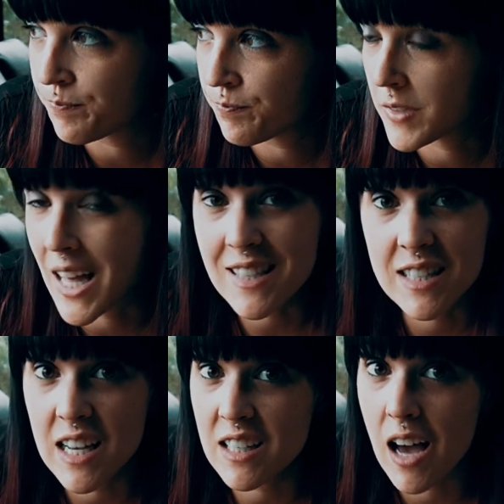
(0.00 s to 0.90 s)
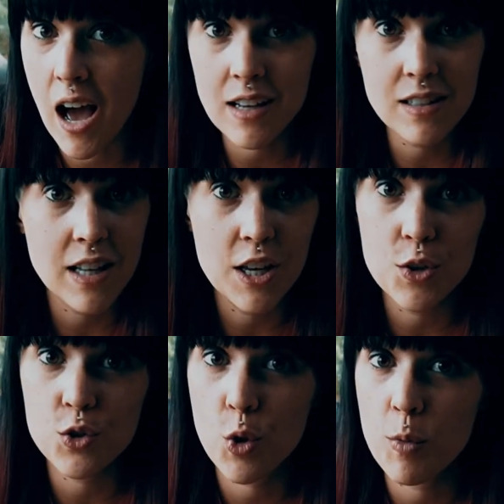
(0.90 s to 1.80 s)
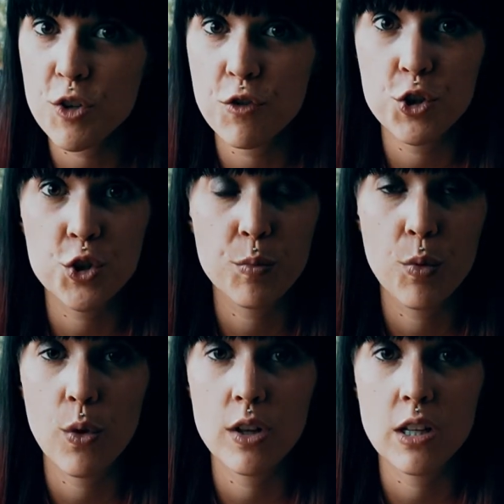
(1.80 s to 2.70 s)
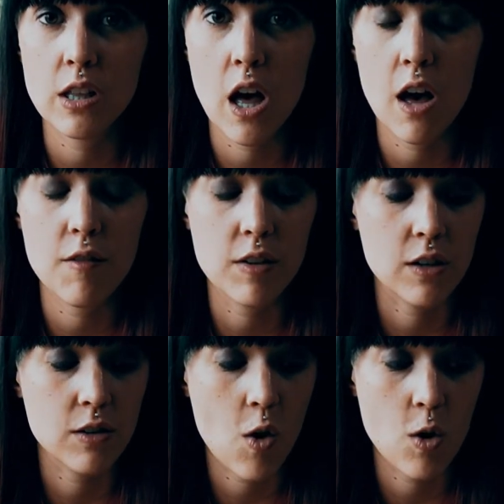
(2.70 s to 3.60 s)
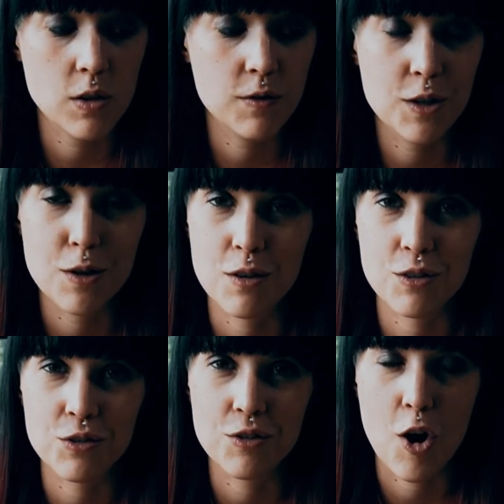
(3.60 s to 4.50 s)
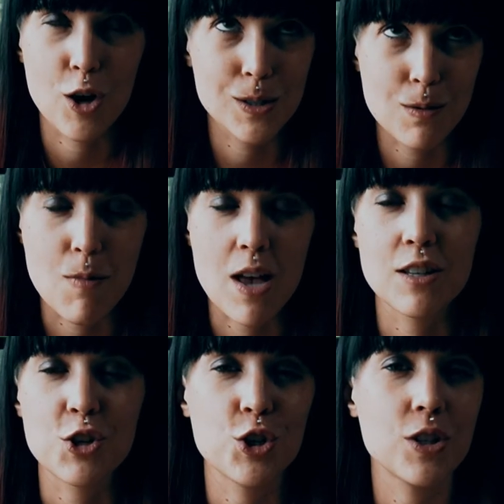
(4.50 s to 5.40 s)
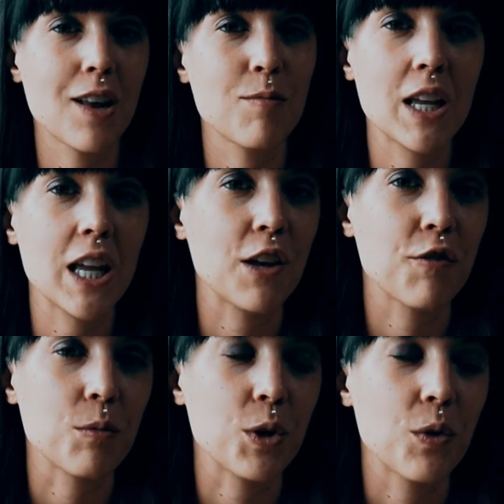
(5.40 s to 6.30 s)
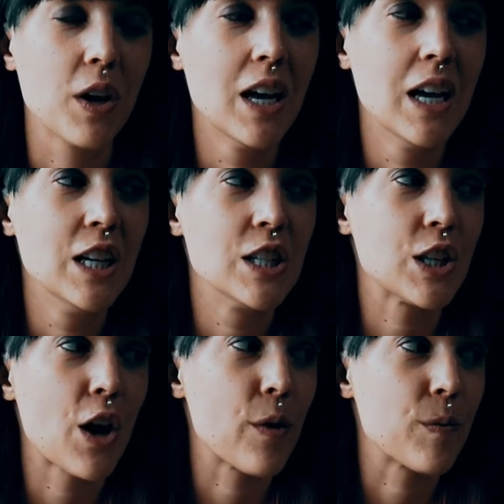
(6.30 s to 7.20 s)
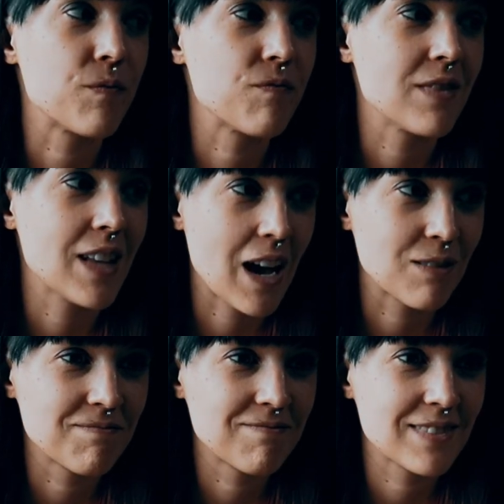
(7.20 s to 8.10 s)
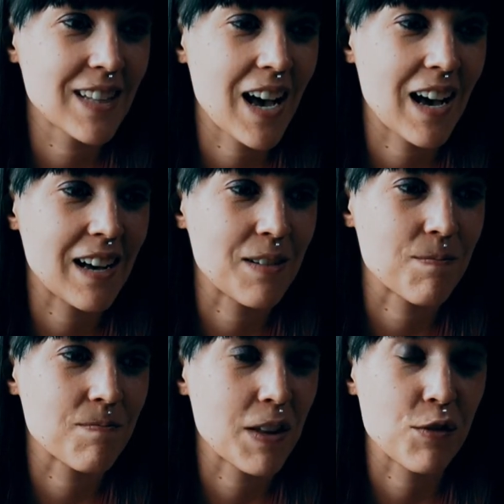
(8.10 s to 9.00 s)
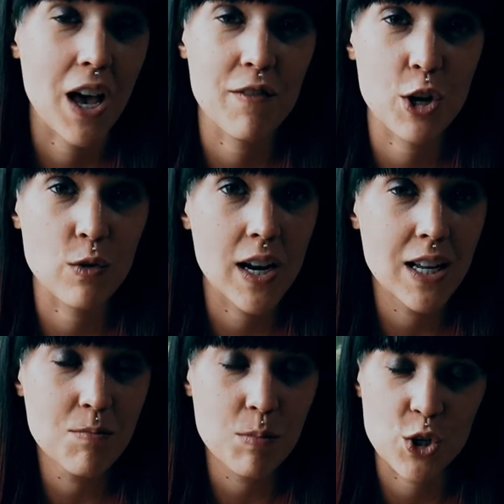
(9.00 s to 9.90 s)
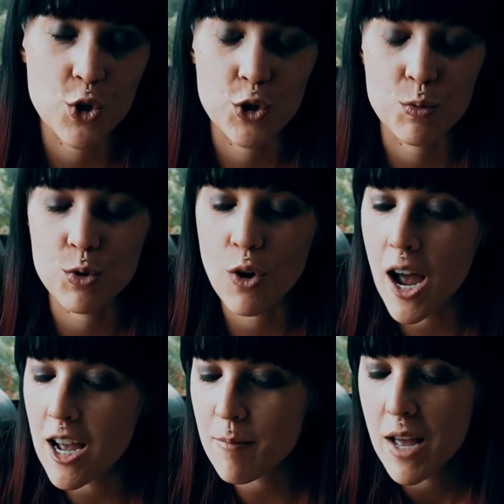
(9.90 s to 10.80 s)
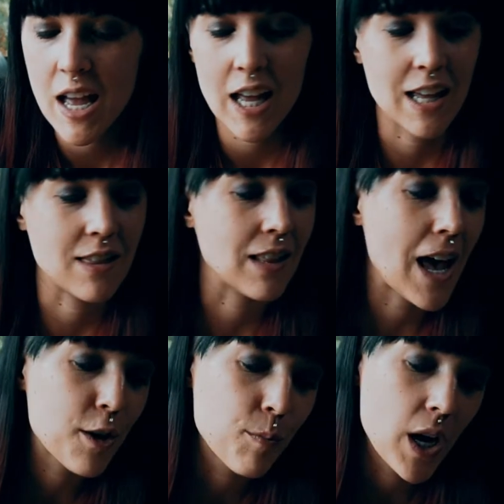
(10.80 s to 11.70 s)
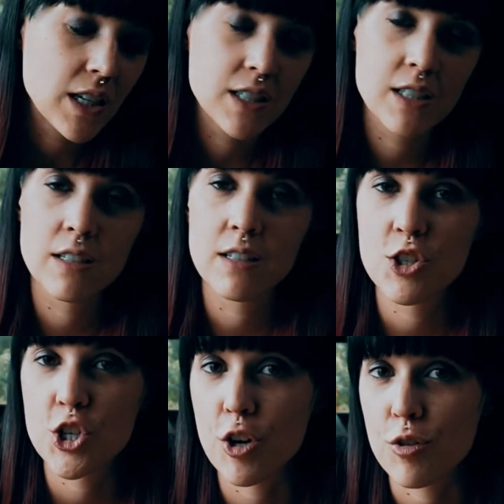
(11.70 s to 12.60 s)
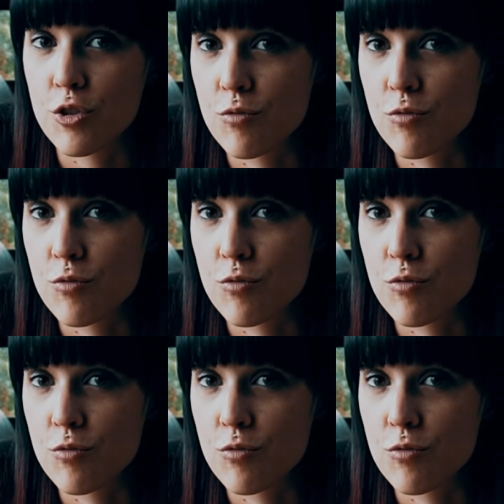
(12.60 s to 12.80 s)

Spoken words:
that's it, guys. Thank you so much for the support and the love and all of the awesome messages that I've been getting from you. So yeah. If you haven't already, be sure to subscribe, hit the like button, share the